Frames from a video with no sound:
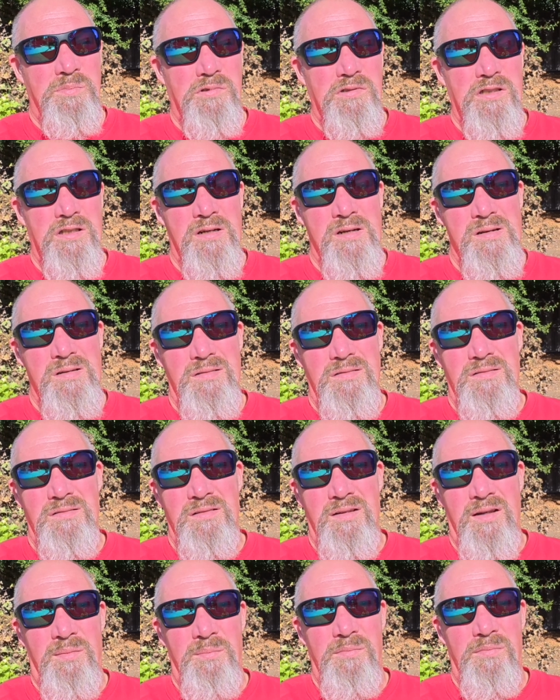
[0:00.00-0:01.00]
here.
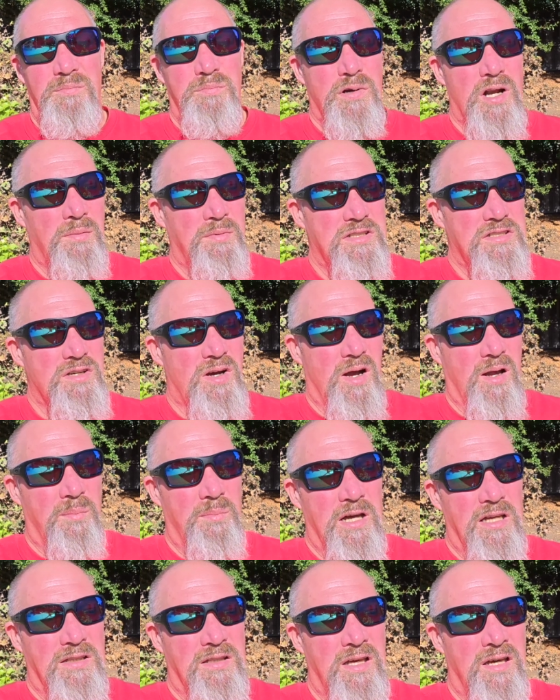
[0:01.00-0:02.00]
Probably talk
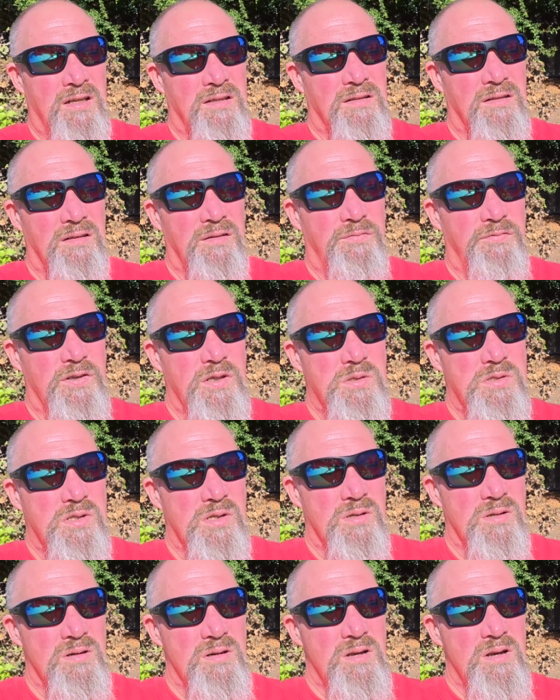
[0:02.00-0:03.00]
about that in the
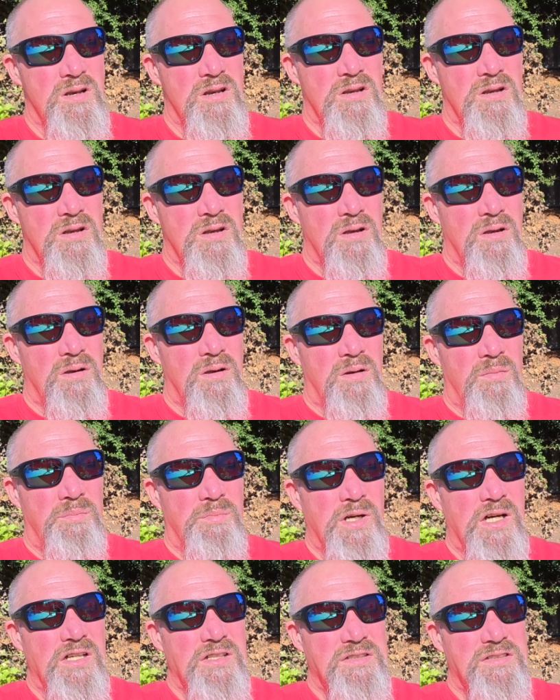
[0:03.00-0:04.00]
future.
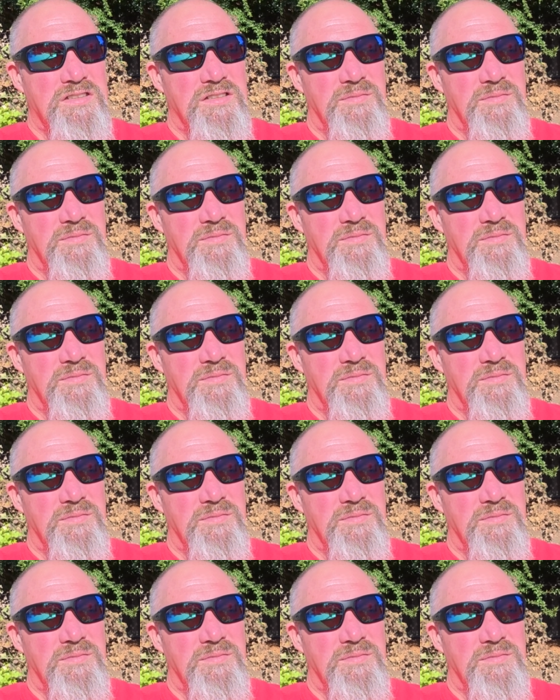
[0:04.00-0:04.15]
But